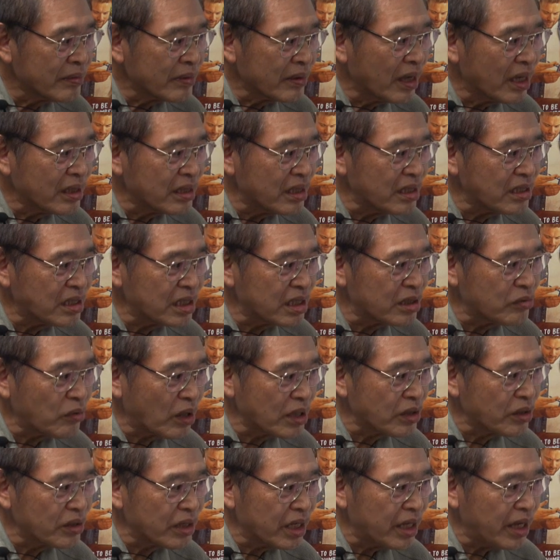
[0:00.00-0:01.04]
And this is
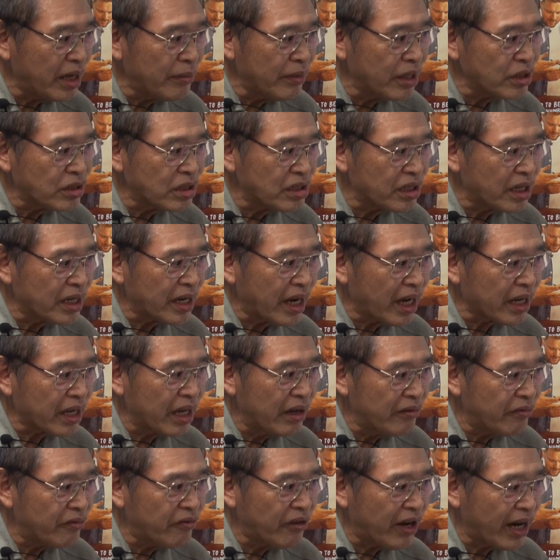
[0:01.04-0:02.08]
one of the images that I
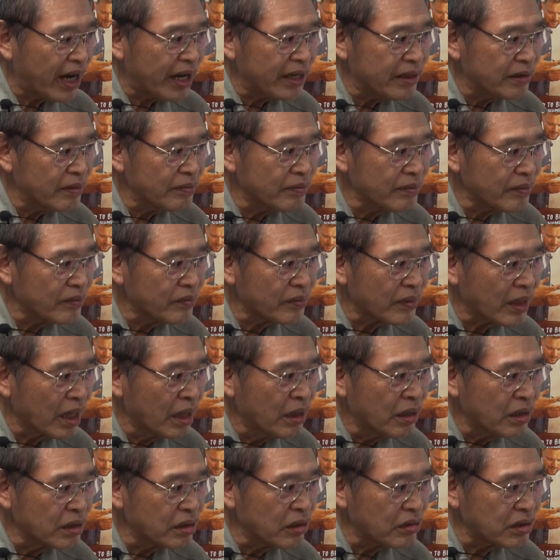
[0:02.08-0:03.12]
can find.
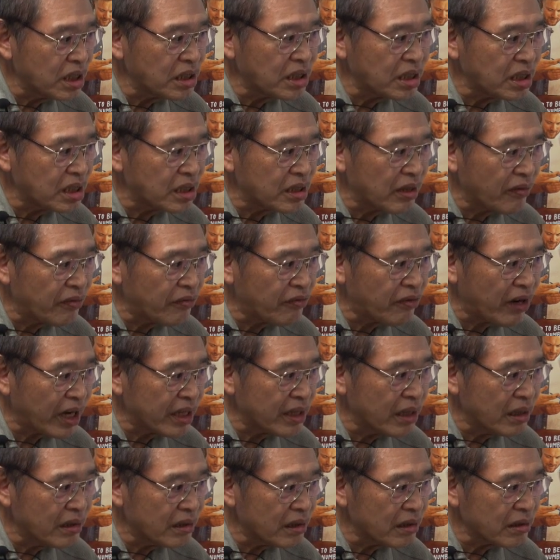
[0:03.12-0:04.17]
So this is the
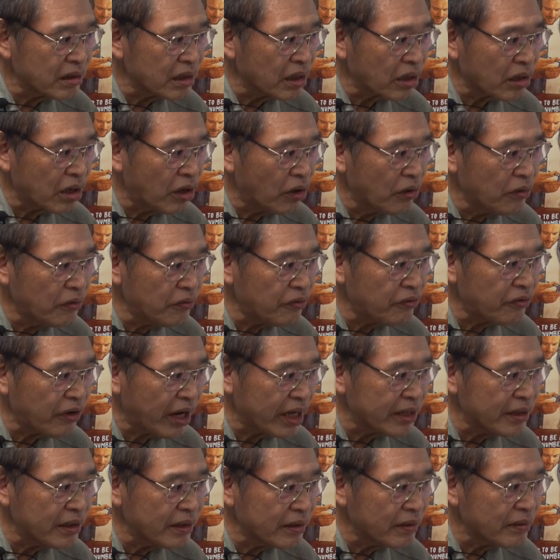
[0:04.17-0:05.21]
front, the cold
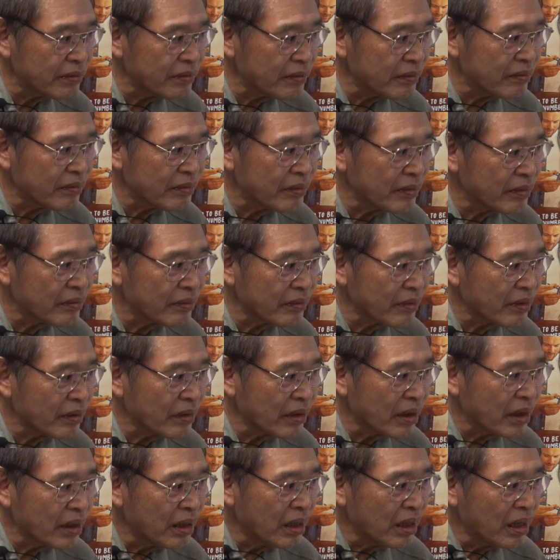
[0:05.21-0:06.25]
front.
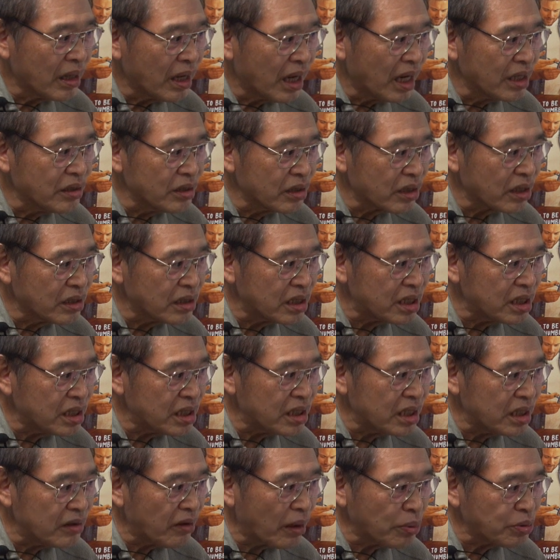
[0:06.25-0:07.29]
And you can see
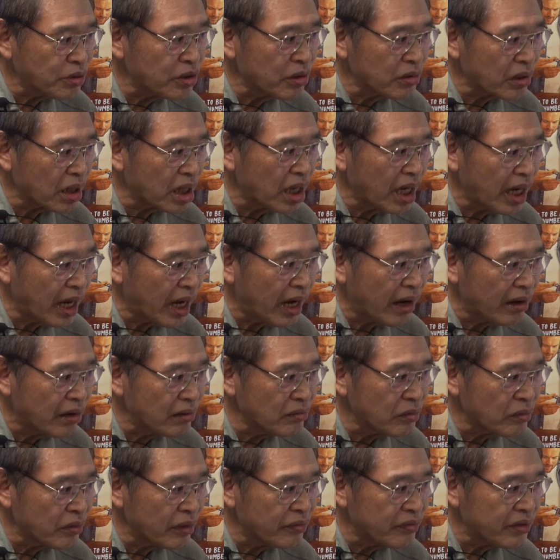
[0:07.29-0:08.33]
the eruption
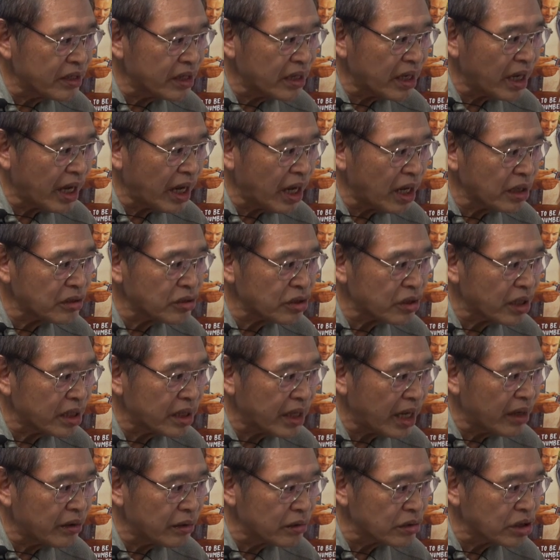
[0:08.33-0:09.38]
cloud with the ash and
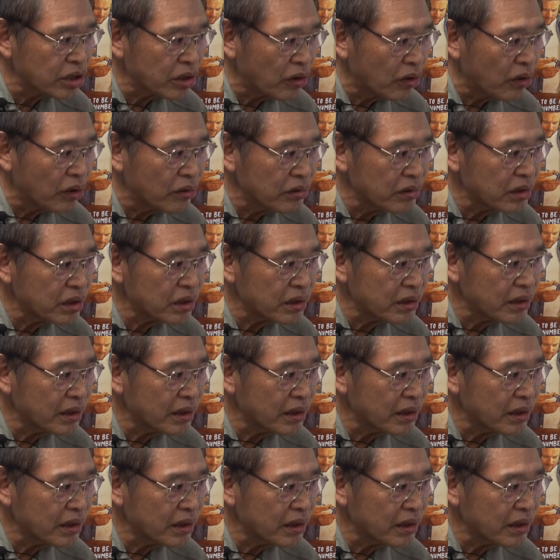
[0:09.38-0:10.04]
aerosols.